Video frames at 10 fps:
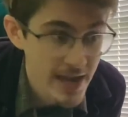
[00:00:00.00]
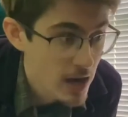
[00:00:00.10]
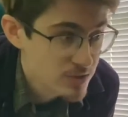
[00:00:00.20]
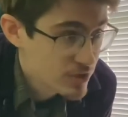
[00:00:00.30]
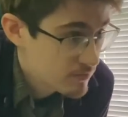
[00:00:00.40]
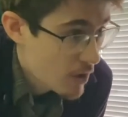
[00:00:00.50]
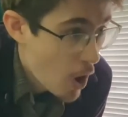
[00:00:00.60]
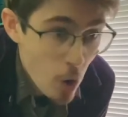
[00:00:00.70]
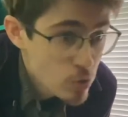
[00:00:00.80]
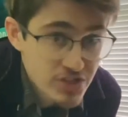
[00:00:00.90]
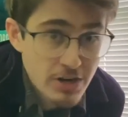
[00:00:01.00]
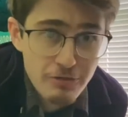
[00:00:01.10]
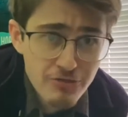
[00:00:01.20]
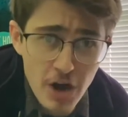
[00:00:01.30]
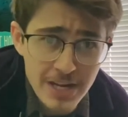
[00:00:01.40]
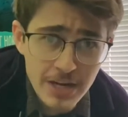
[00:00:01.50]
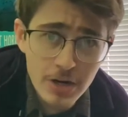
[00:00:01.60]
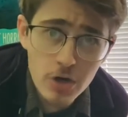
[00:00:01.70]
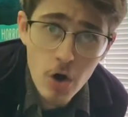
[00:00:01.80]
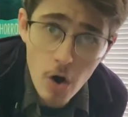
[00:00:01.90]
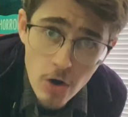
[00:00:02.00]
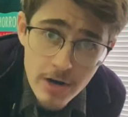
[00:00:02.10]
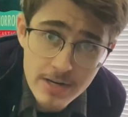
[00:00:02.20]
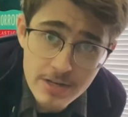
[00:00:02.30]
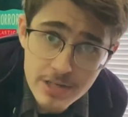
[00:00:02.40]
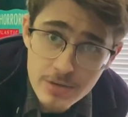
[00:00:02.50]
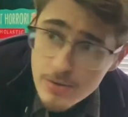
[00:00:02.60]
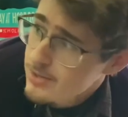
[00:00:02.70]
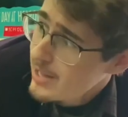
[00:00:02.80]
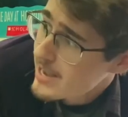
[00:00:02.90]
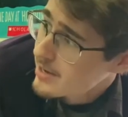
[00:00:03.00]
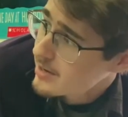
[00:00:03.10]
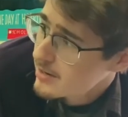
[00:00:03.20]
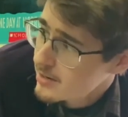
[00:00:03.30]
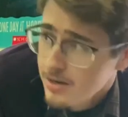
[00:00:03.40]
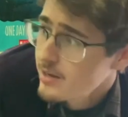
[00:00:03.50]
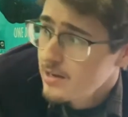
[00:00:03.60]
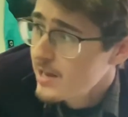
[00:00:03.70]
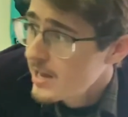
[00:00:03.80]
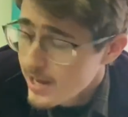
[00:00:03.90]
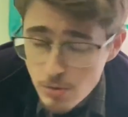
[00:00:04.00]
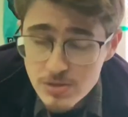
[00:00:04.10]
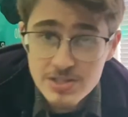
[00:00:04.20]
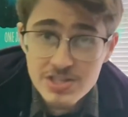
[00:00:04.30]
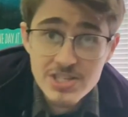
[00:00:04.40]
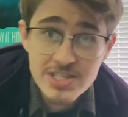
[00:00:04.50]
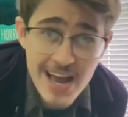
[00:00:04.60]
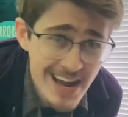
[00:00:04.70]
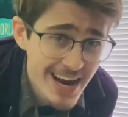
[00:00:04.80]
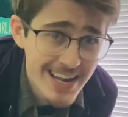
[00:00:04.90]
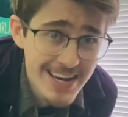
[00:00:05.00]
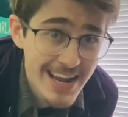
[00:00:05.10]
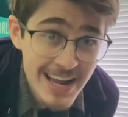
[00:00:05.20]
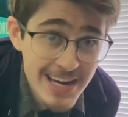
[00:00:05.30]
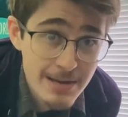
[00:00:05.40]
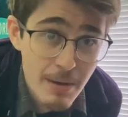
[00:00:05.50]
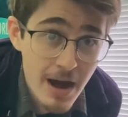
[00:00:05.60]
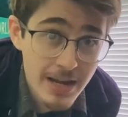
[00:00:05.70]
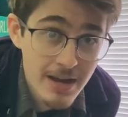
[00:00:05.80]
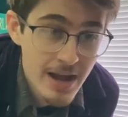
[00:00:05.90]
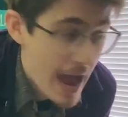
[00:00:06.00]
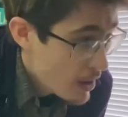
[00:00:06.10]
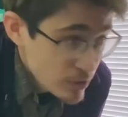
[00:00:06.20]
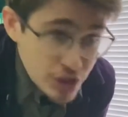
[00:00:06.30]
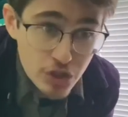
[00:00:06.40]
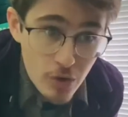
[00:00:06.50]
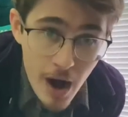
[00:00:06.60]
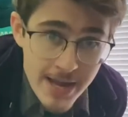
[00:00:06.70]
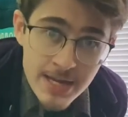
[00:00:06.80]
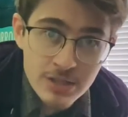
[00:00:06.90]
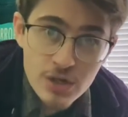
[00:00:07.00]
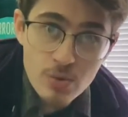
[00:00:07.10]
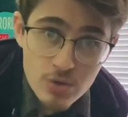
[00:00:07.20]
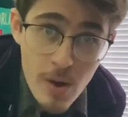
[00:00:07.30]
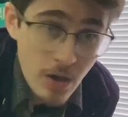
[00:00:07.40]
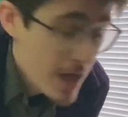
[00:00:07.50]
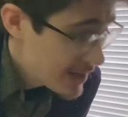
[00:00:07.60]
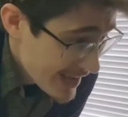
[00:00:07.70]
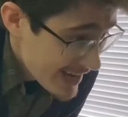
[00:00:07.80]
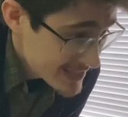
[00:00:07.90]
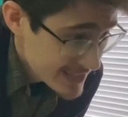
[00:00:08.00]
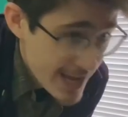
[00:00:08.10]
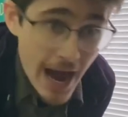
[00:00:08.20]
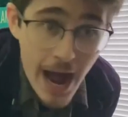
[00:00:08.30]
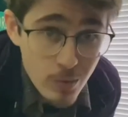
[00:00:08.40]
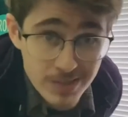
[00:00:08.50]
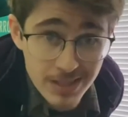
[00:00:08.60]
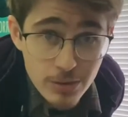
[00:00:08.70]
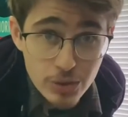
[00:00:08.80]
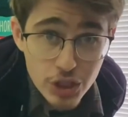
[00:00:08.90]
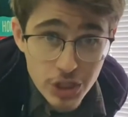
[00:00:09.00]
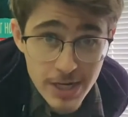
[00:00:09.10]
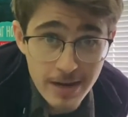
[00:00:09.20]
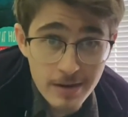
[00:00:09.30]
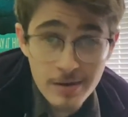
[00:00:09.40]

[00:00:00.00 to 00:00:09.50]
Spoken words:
Like, I was hosing a fucking garden, dude. Like, it was insane I didn't hit anybody. I was trying to as well. Like I said, I was a little shit.